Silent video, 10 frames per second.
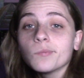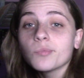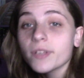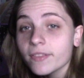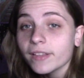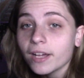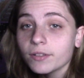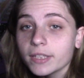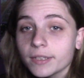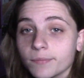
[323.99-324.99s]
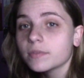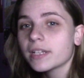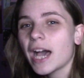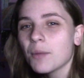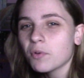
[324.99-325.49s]
Breathe loudly.
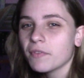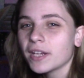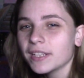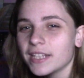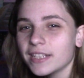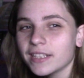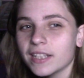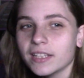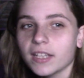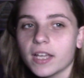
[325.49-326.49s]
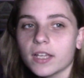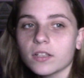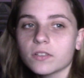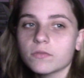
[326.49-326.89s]
Hyperventilating and like